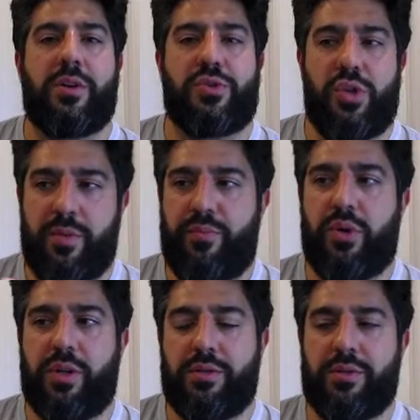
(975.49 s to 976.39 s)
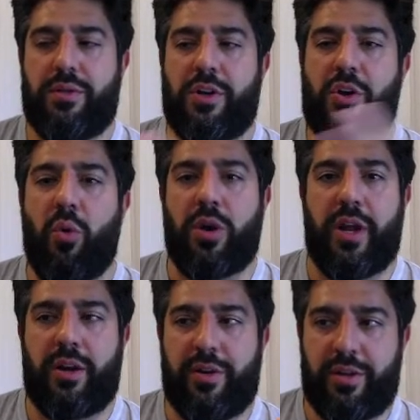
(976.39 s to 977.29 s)
So you can put a
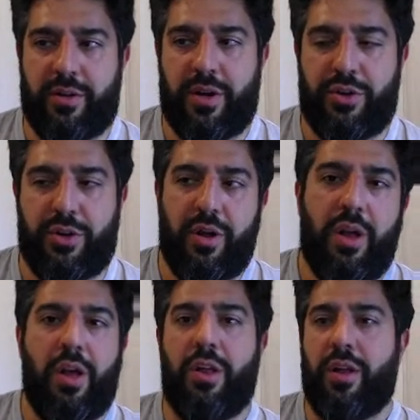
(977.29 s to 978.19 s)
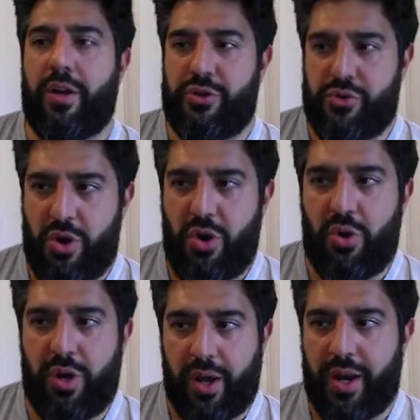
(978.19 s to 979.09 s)
coordinator either on your
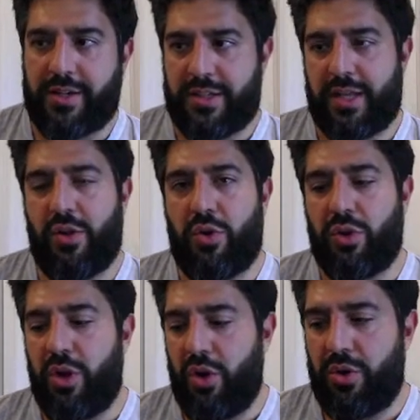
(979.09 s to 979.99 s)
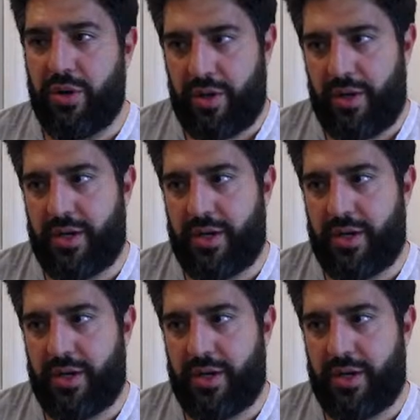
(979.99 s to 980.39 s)
node and connect to that local node, and then